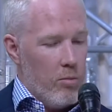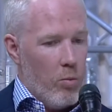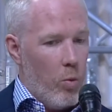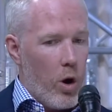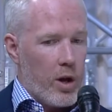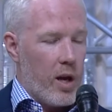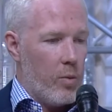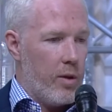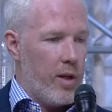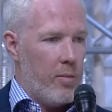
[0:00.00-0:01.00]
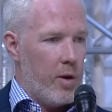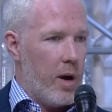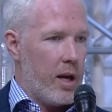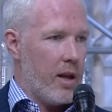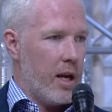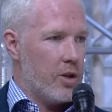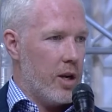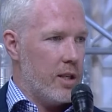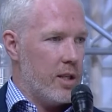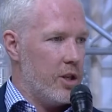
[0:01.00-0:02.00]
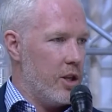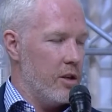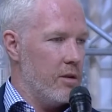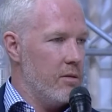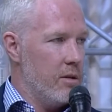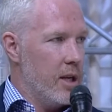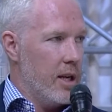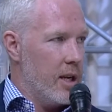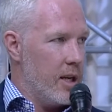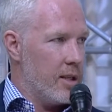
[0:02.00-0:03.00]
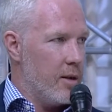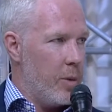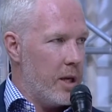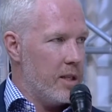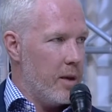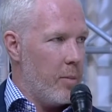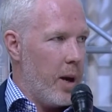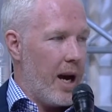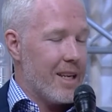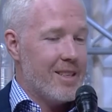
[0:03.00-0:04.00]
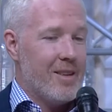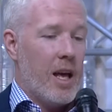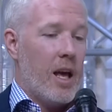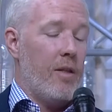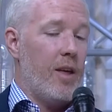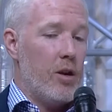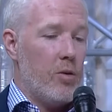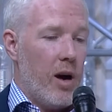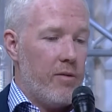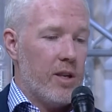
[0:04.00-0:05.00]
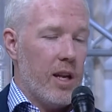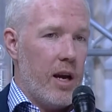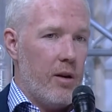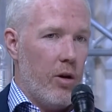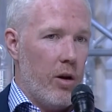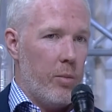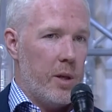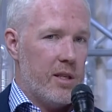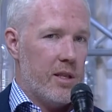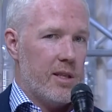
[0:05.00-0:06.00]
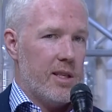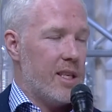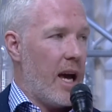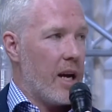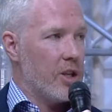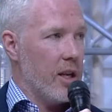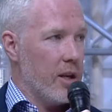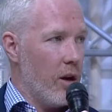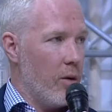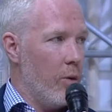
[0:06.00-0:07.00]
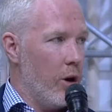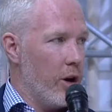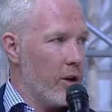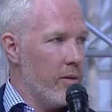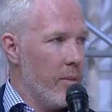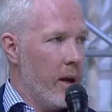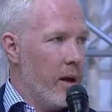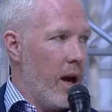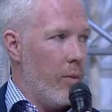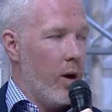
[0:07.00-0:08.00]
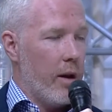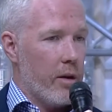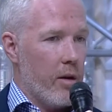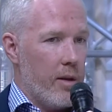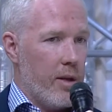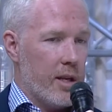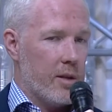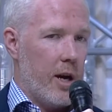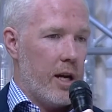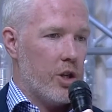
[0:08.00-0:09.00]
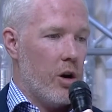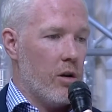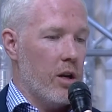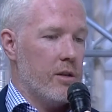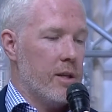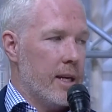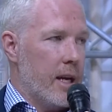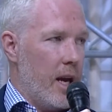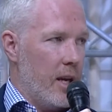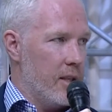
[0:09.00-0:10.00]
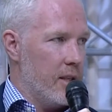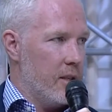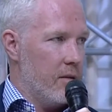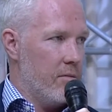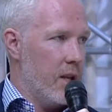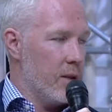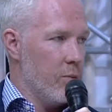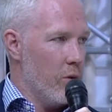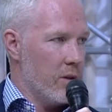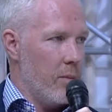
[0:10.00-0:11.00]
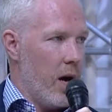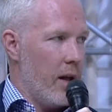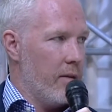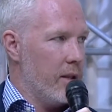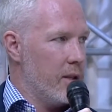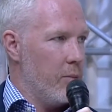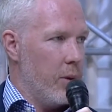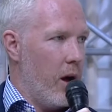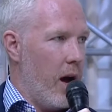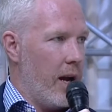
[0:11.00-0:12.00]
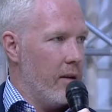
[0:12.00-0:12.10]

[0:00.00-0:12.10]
working with them to make that transition is the peace impact. Then you have to layer on a business that's actually going to work. And one of the great things about chocolate is there's more demand than supply.